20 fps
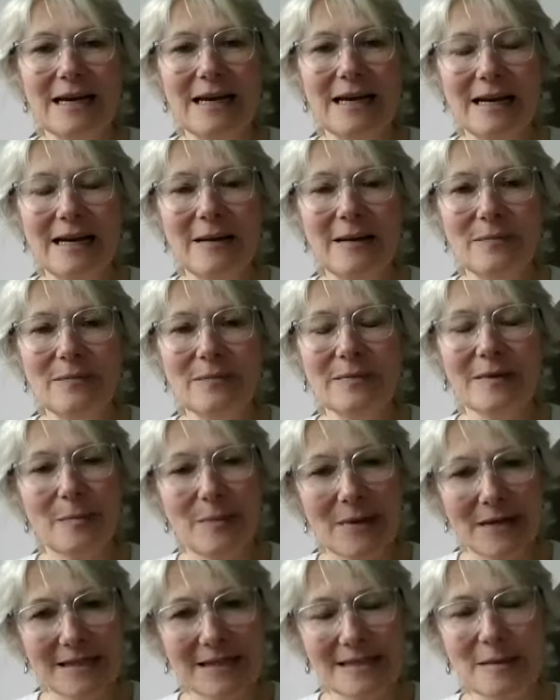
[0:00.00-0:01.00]
the
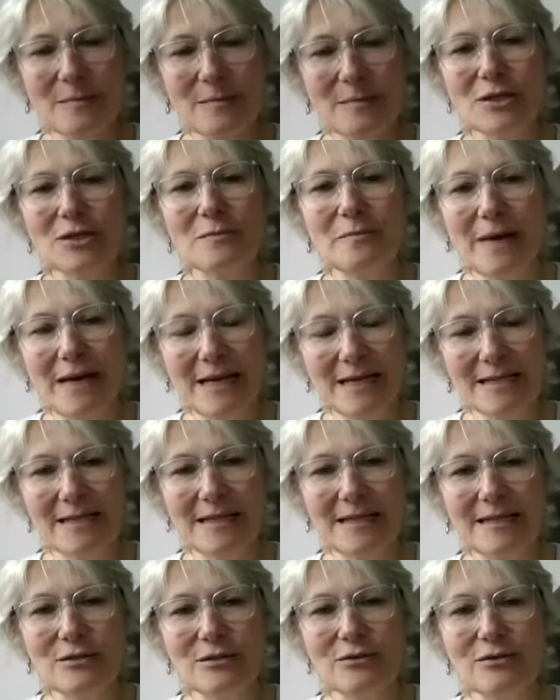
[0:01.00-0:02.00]
best submission makes
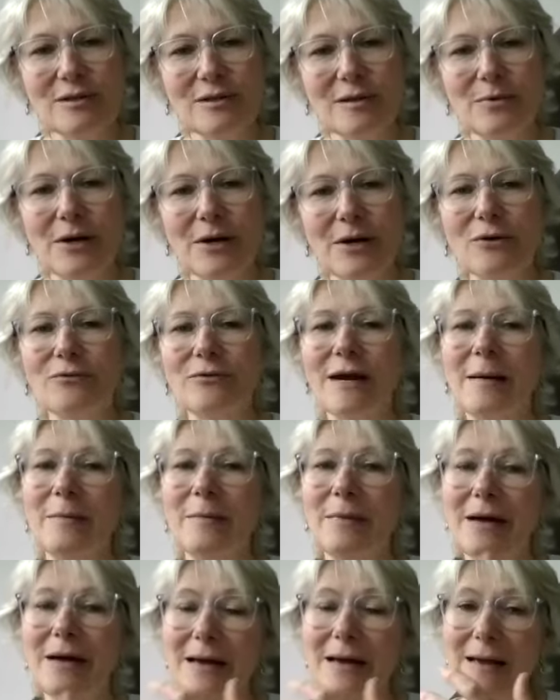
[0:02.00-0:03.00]
it into the program.